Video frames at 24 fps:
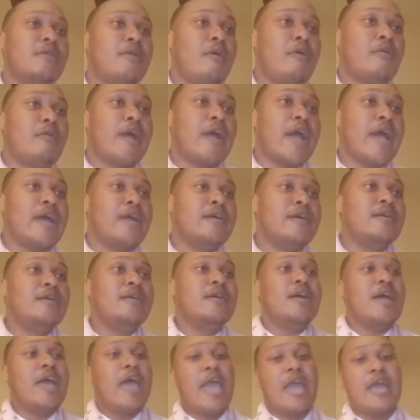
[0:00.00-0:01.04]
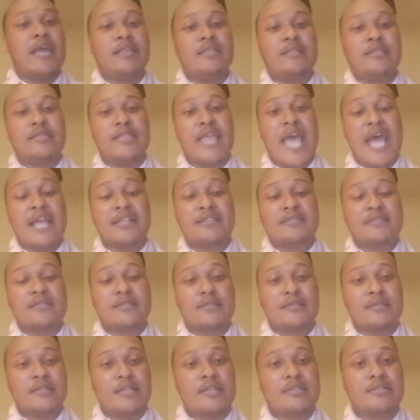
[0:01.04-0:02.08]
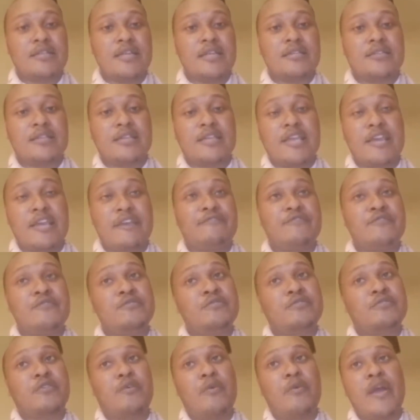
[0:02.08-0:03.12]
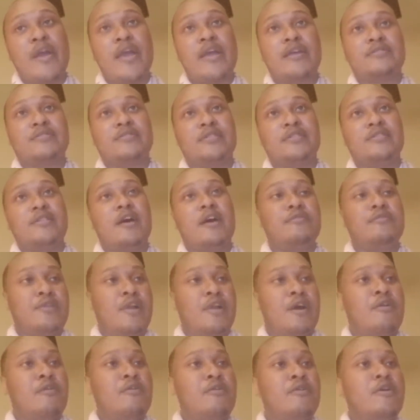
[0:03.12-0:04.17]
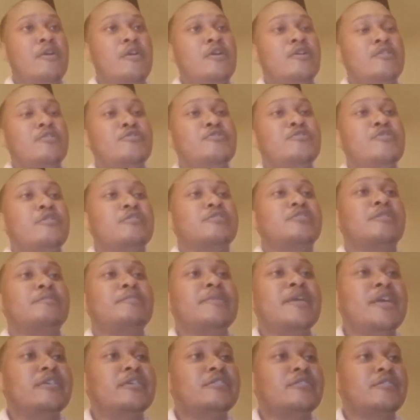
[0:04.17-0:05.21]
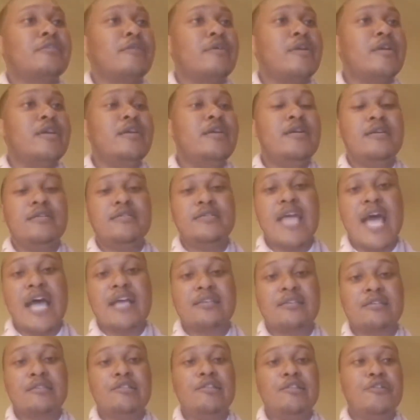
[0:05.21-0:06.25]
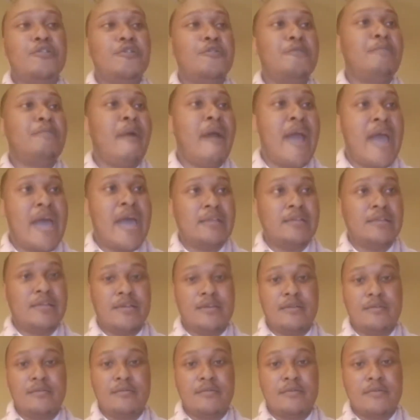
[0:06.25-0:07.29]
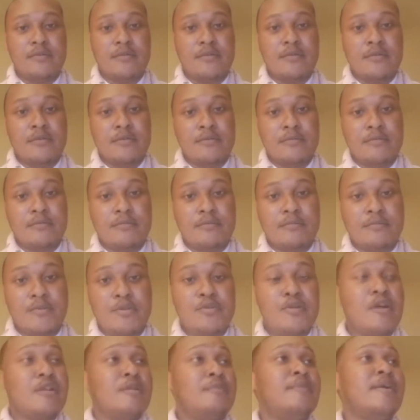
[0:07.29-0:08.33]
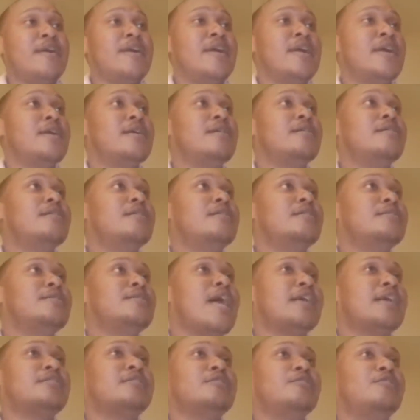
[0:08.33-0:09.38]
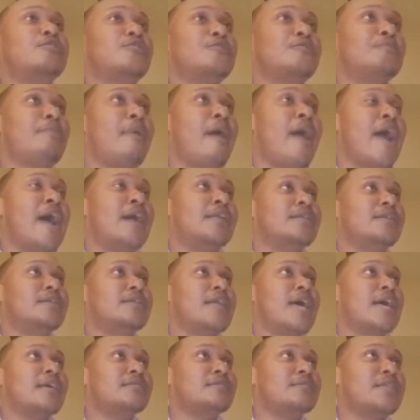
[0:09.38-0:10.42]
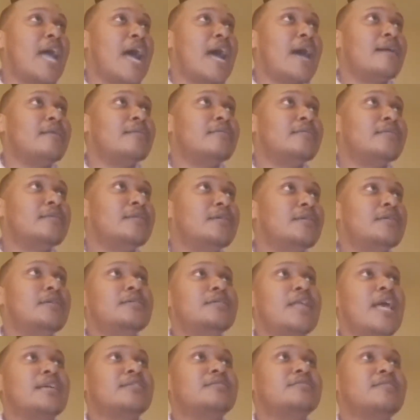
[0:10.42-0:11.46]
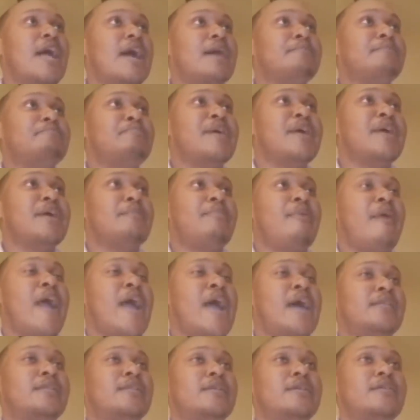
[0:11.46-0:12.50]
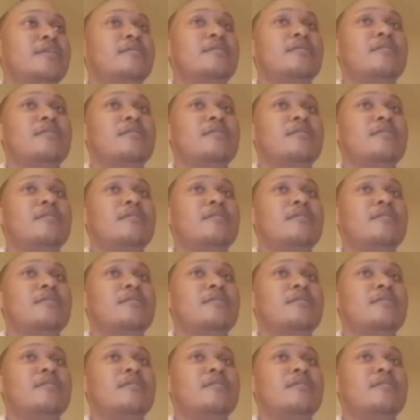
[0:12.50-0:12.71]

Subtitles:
Okay? And that's, just to give you squares that don't know, some history, that's little Bradley. You know what I mean? That's little Bradley. That's not big Bradley.